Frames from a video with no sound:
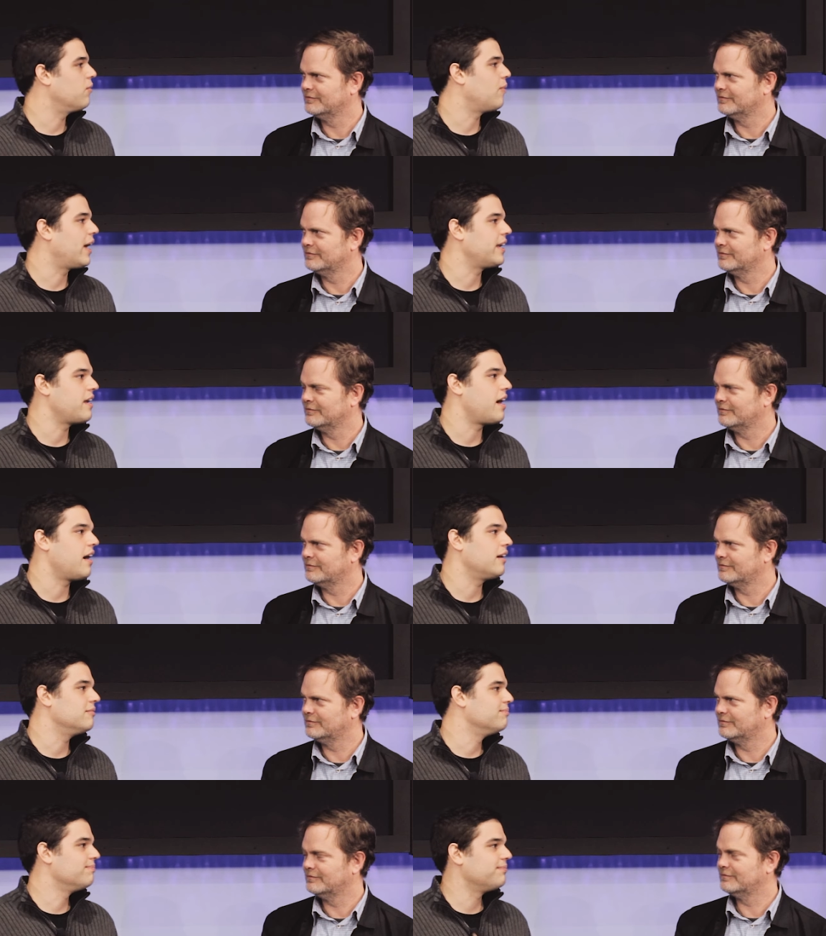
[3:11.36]
Speaker 1: Why
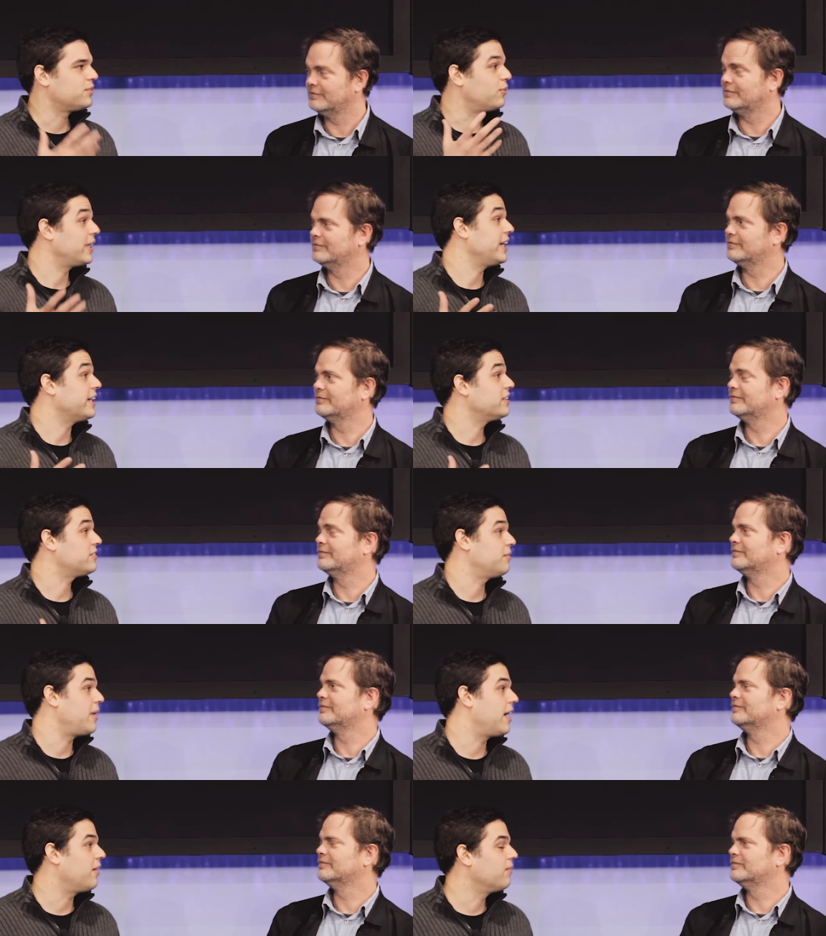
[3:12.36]
not twenty years
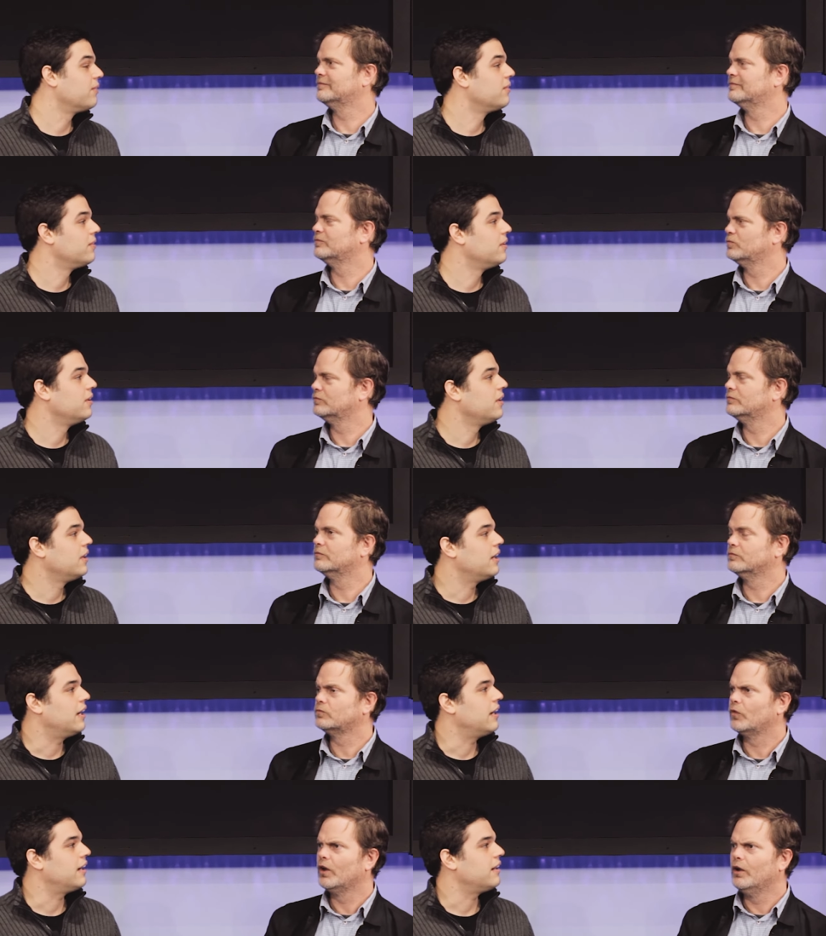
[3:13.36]
from now?
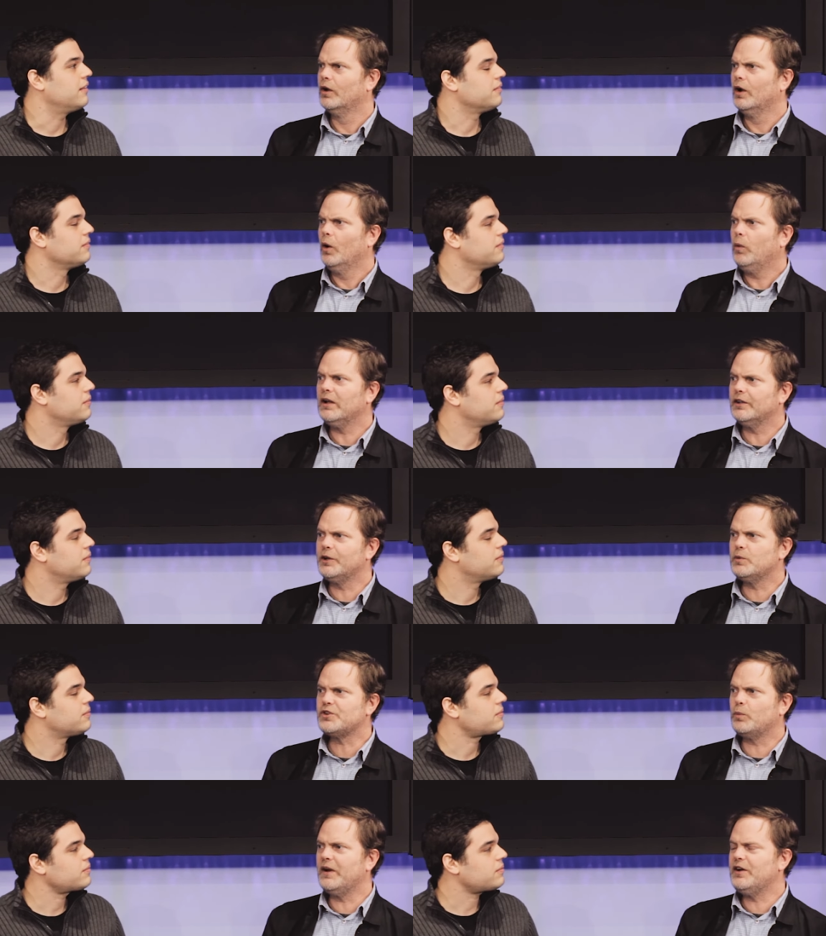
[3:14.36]
Uh, Well,
Speaker 2: there
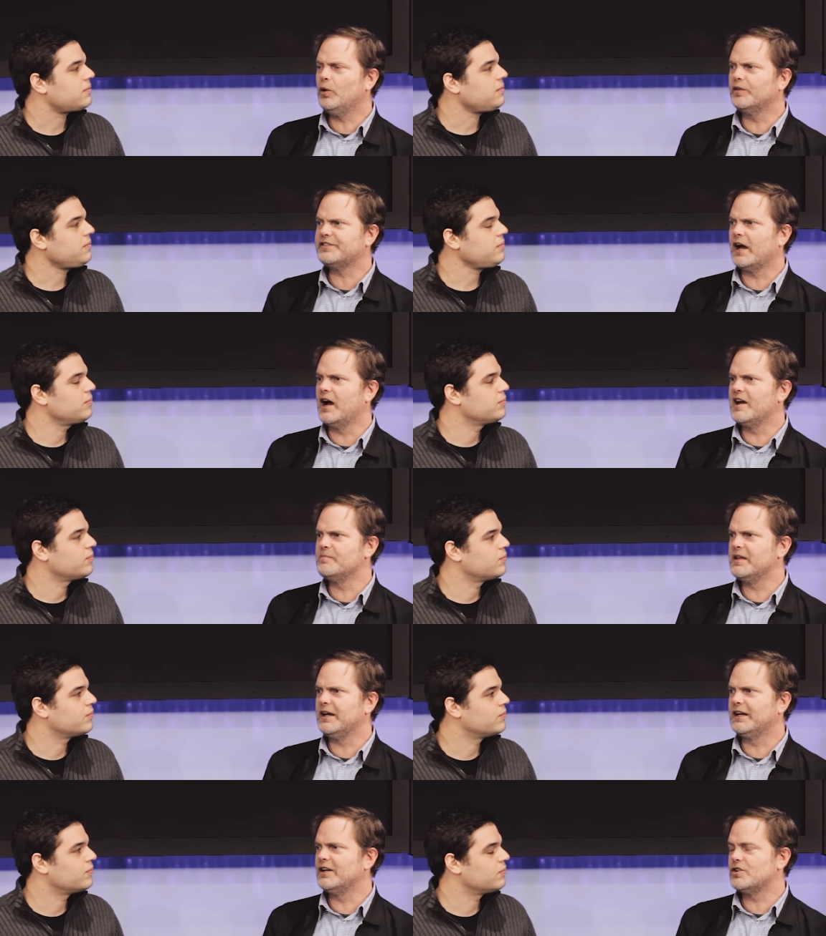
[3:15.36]
was a window of time,
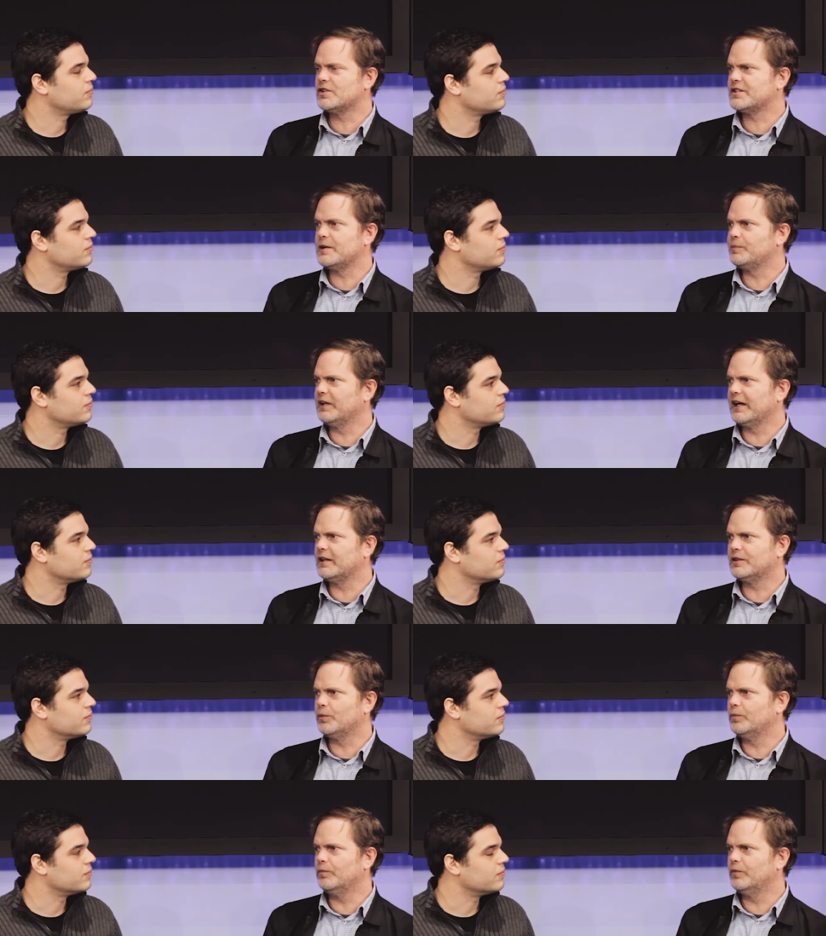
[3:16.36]
and it just seemed like
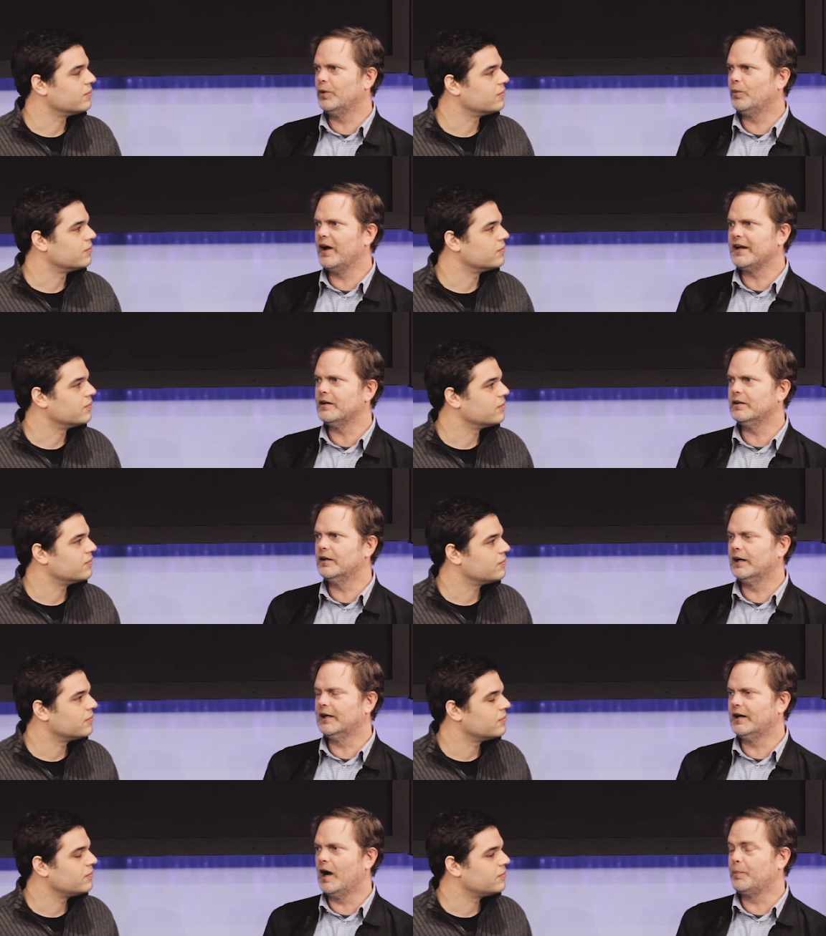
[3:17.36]
the, the right uh,
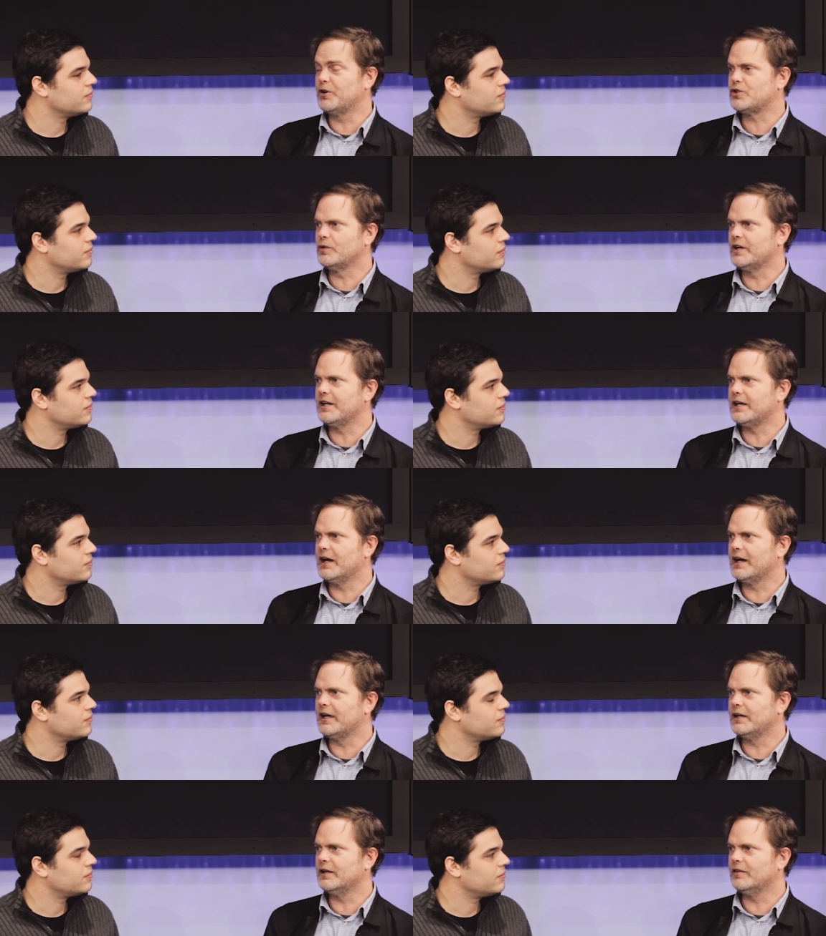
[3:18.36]
opportunity.
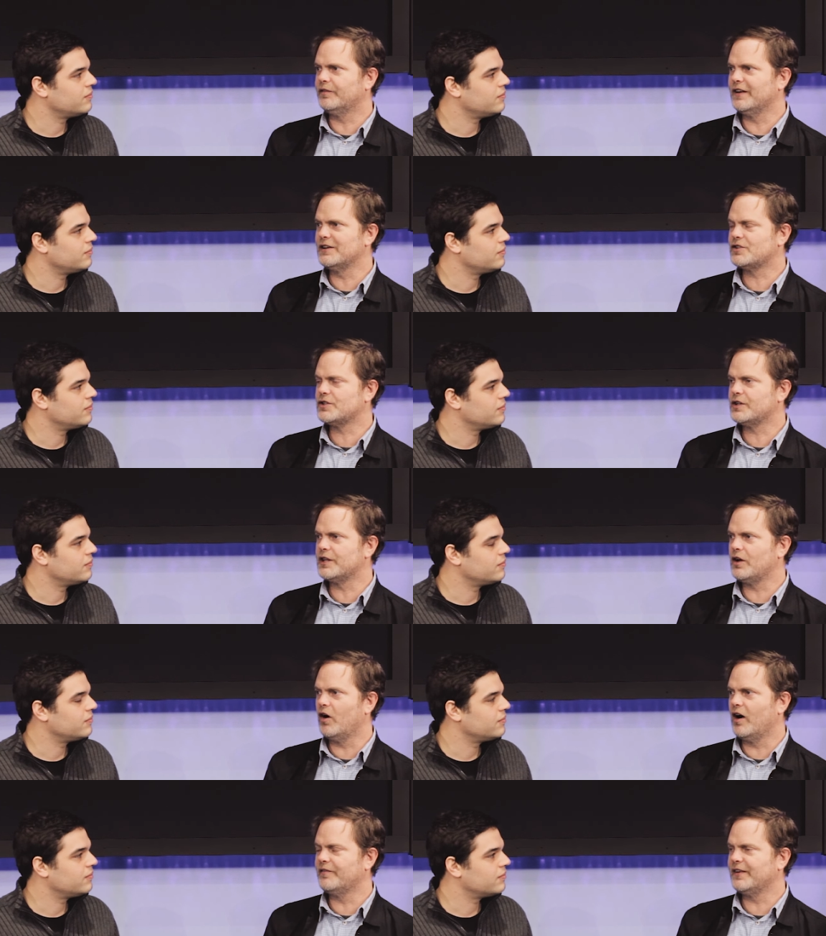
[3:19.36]
I finished The
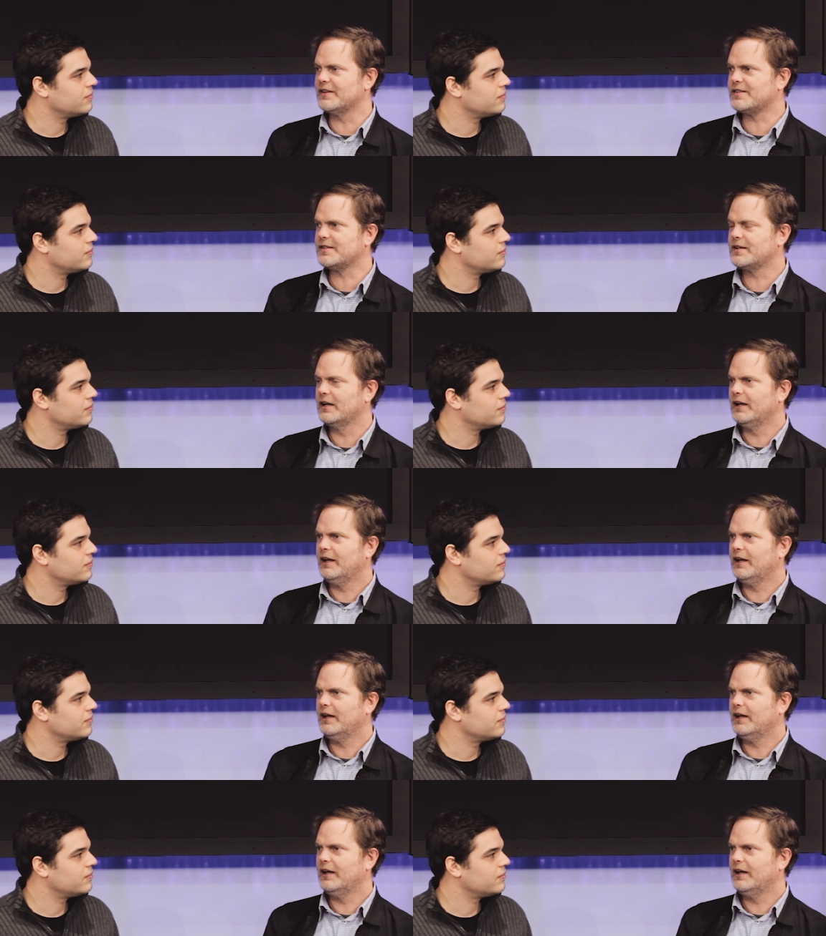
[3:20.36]
Office,